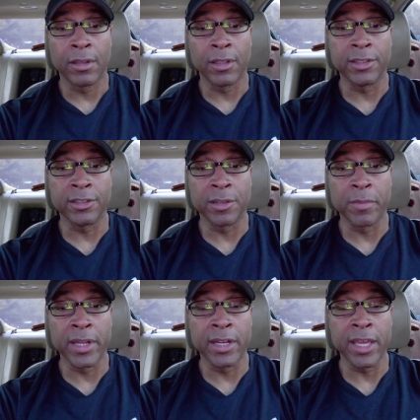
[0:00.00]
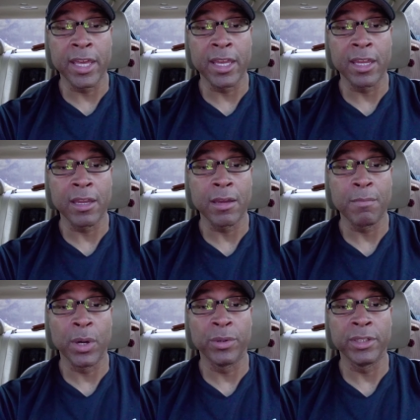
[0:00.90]
This is a Monday
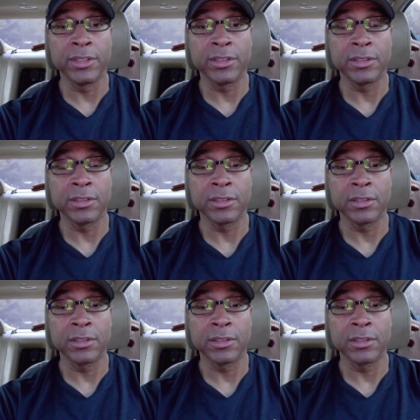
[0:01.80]
bonus